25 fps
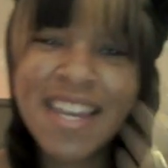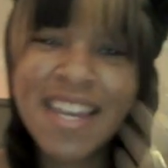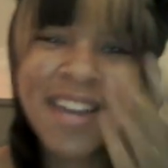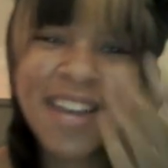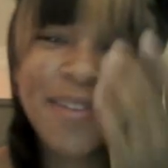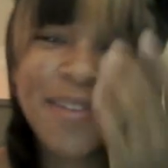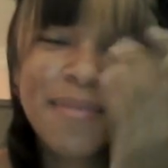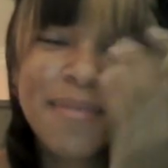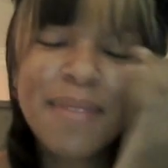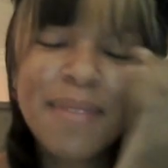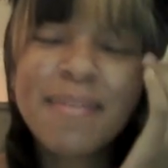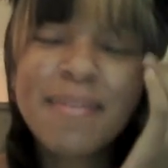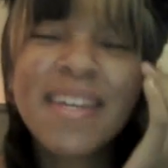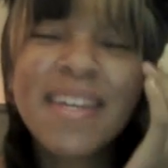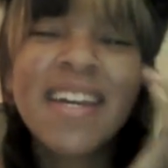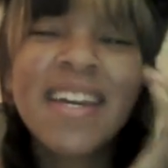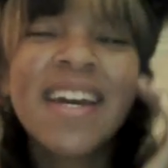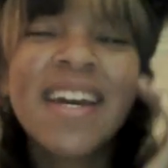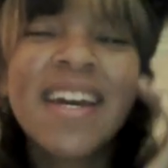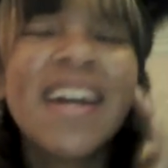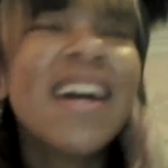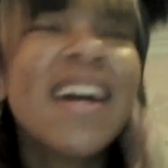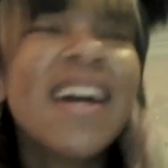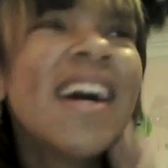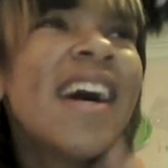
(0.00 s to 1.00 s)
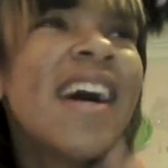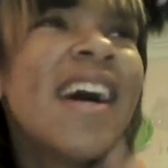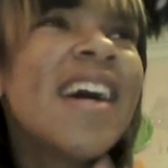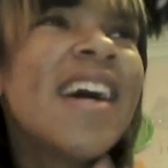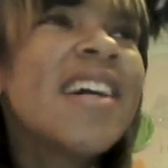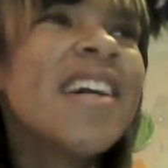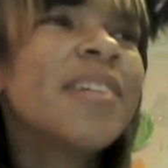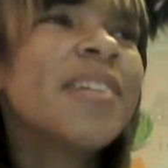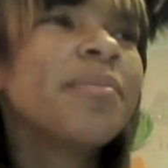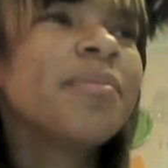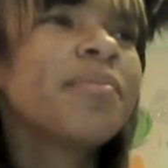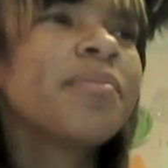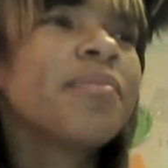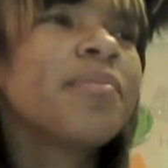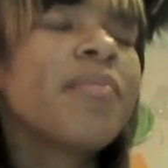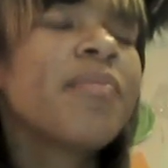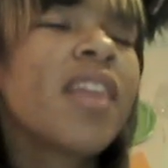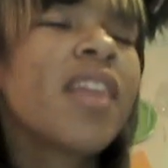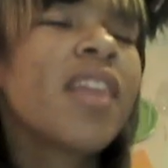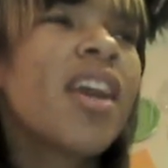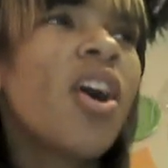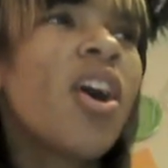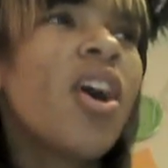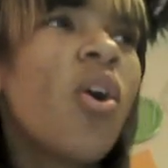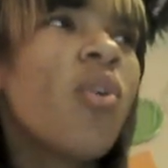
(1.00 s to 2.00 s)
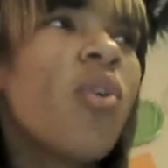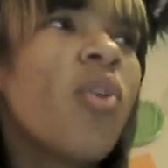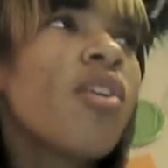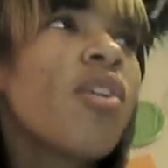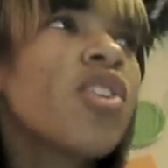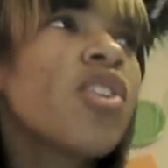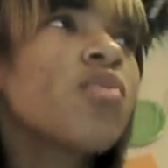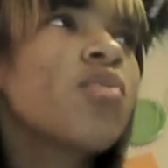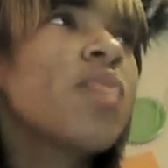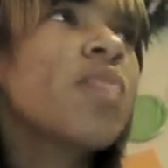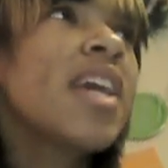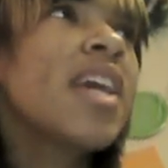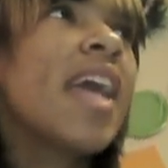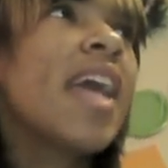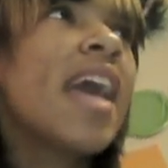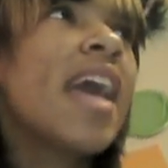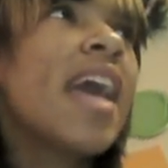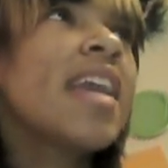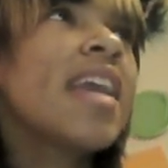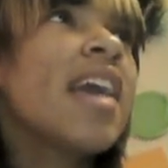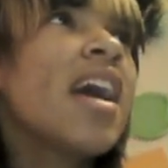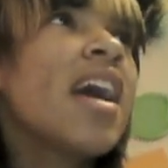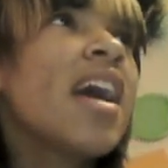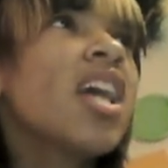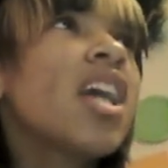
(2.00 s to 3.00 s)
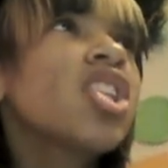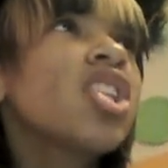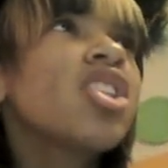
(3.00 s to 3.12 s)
to Necomimi. Orange wig, and